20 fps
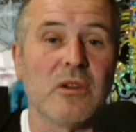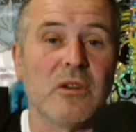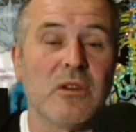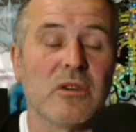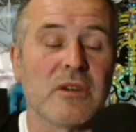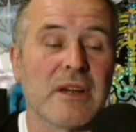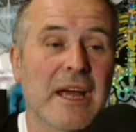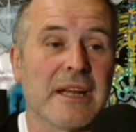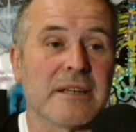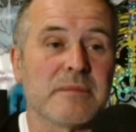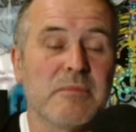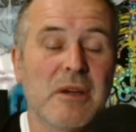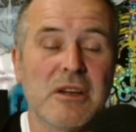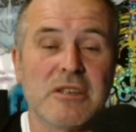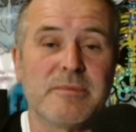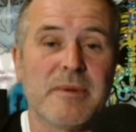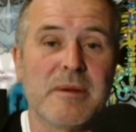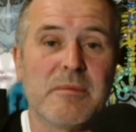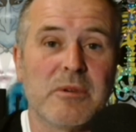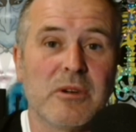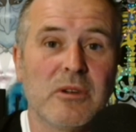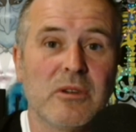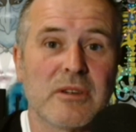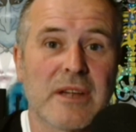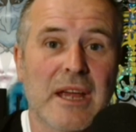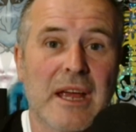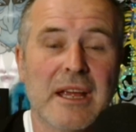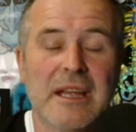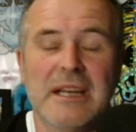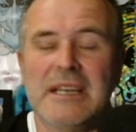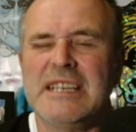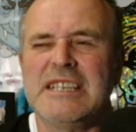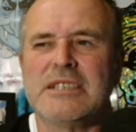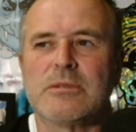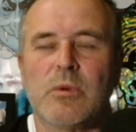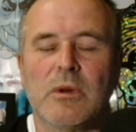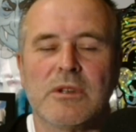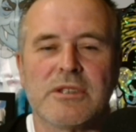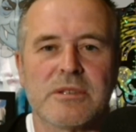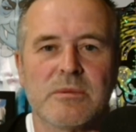we don't know the answers.
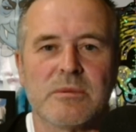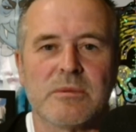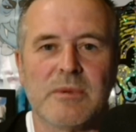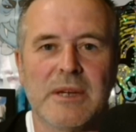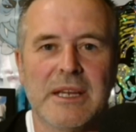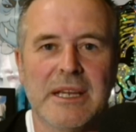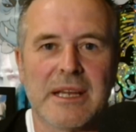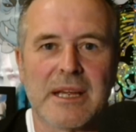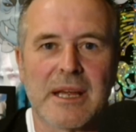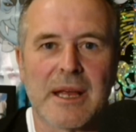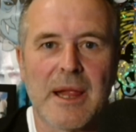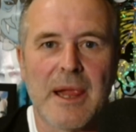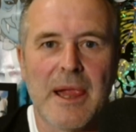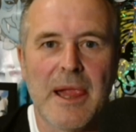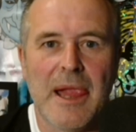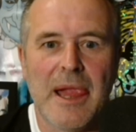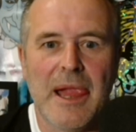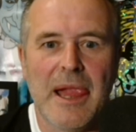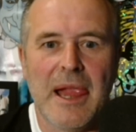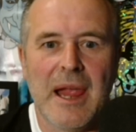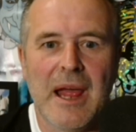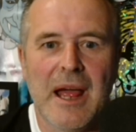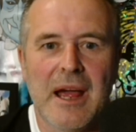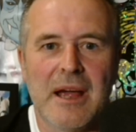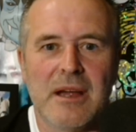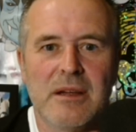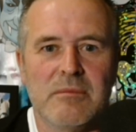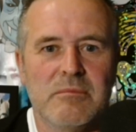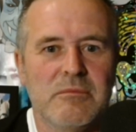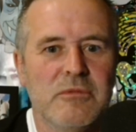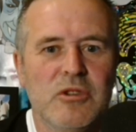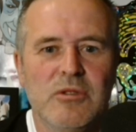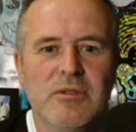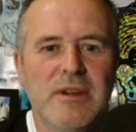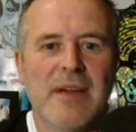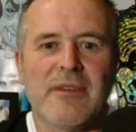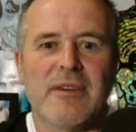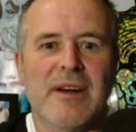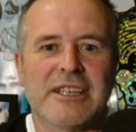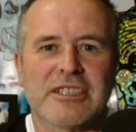Nobody knows the answers to everything.
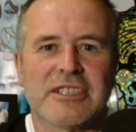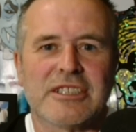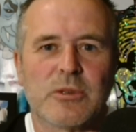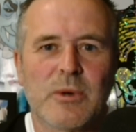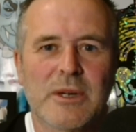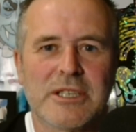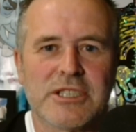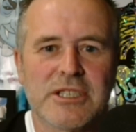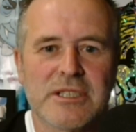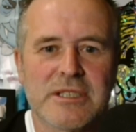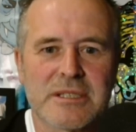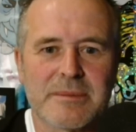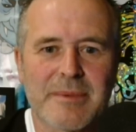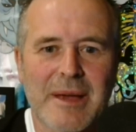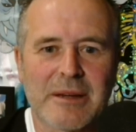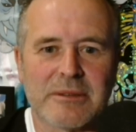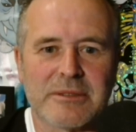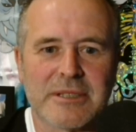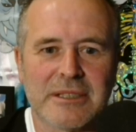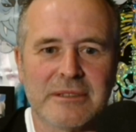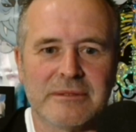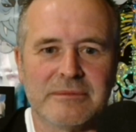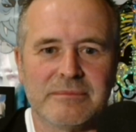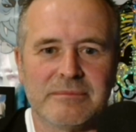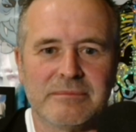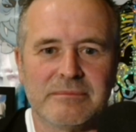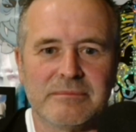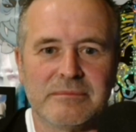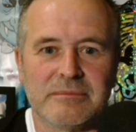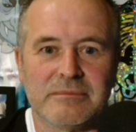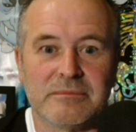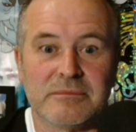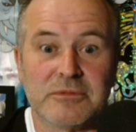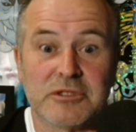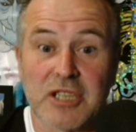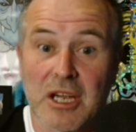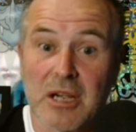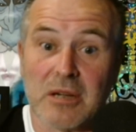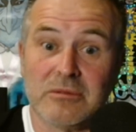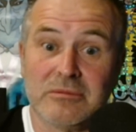But sometimes
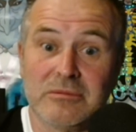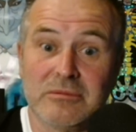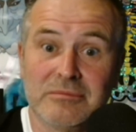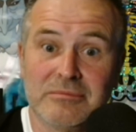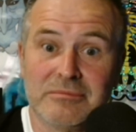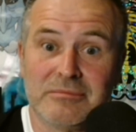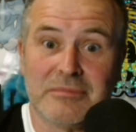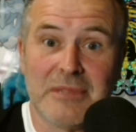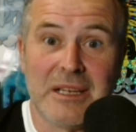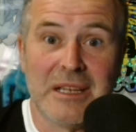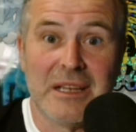something that's like the